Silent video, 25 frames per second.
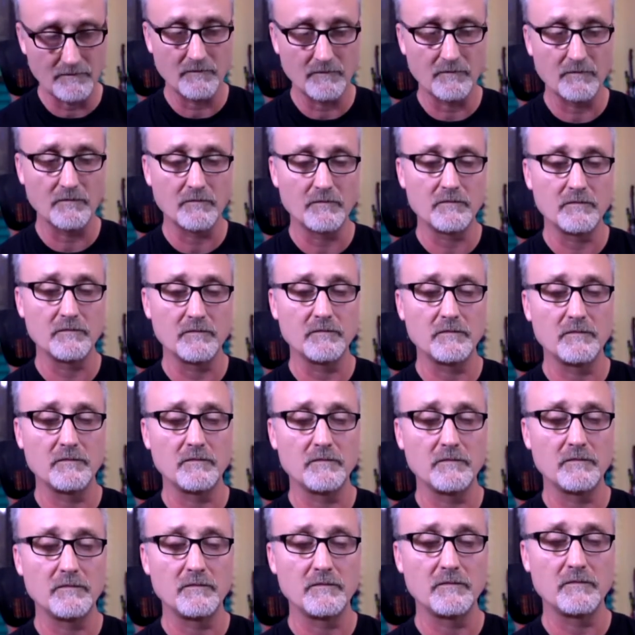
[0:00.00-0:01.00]

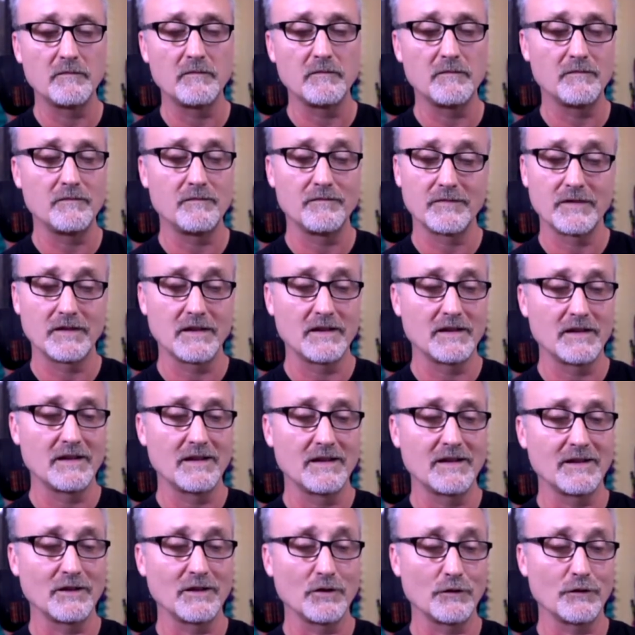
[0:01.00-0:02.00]
A
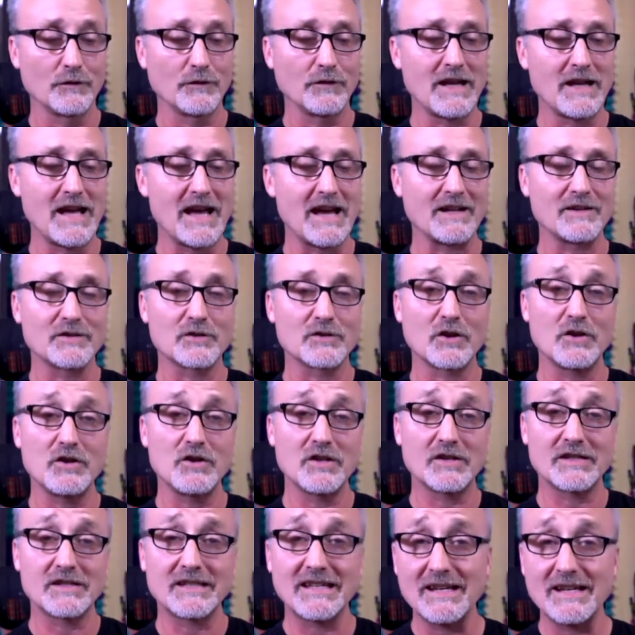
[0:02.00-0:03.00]
little flat. So you
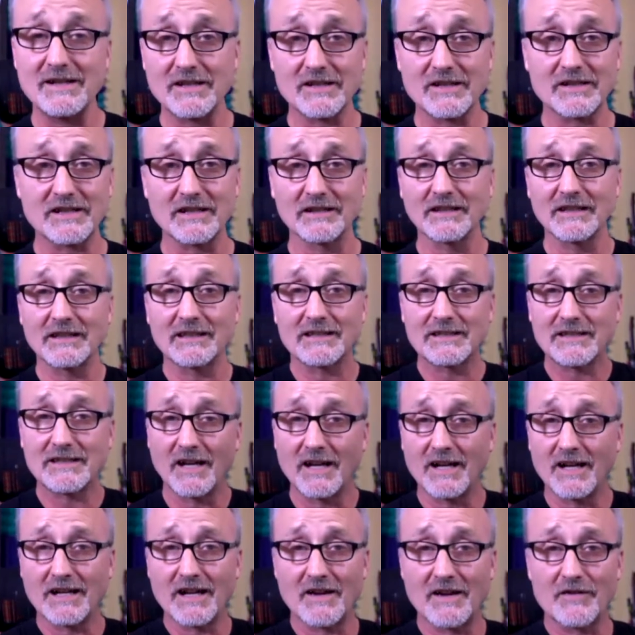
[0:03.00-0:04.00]
see just a little
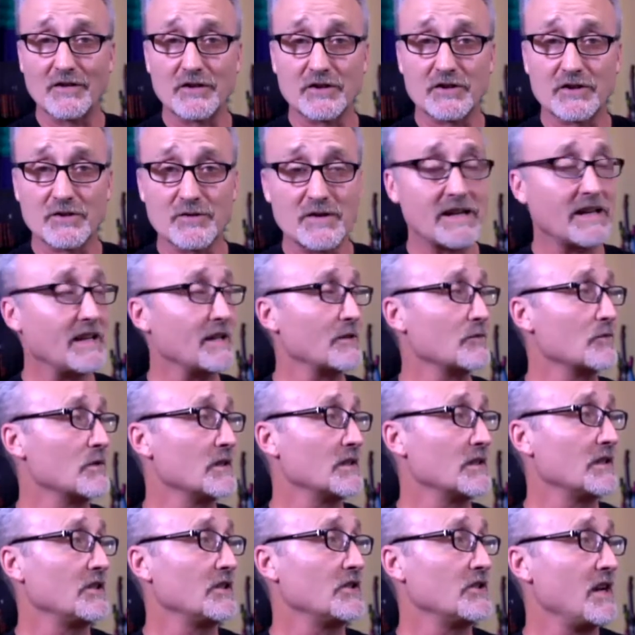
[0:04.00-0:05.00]
tug on the string can
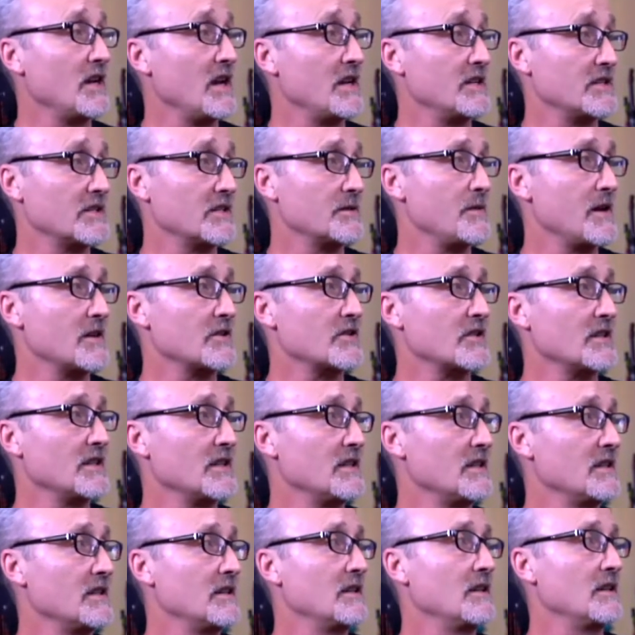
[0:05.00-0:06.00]
really change,
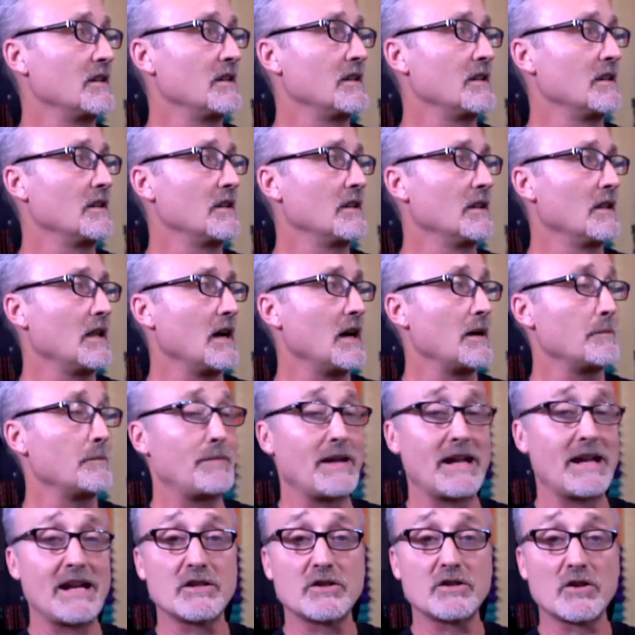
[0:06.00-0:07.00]
especially on
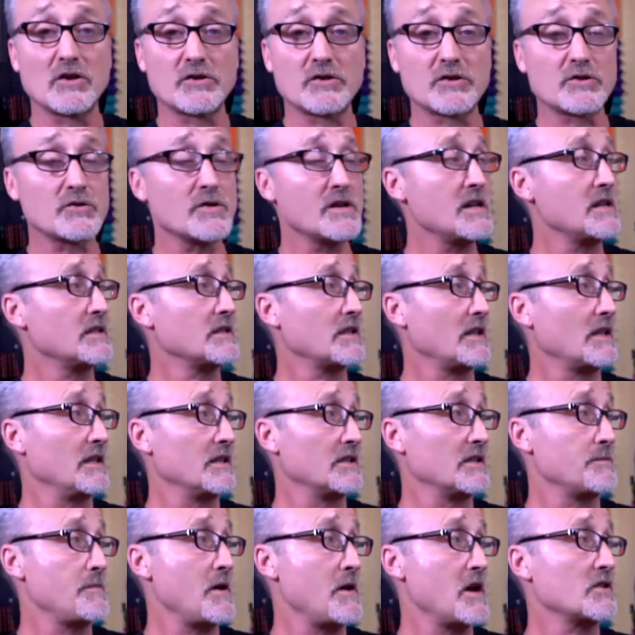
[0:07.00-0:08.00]
banjo strings and
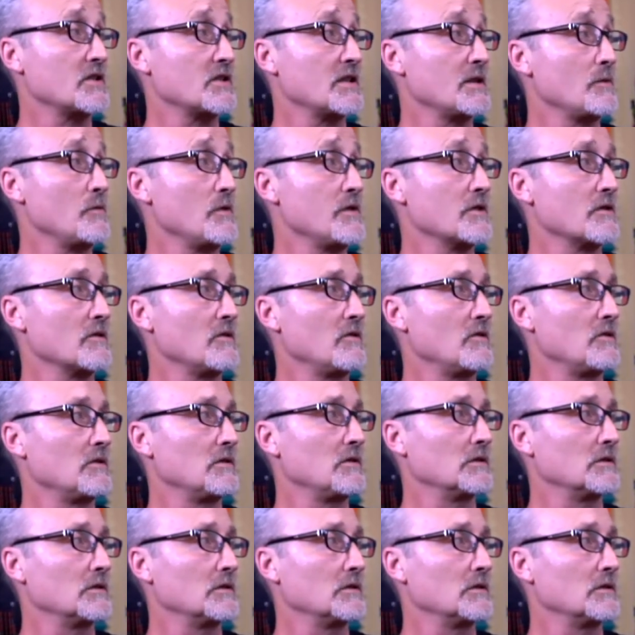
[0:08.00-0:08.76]
especially when they're old.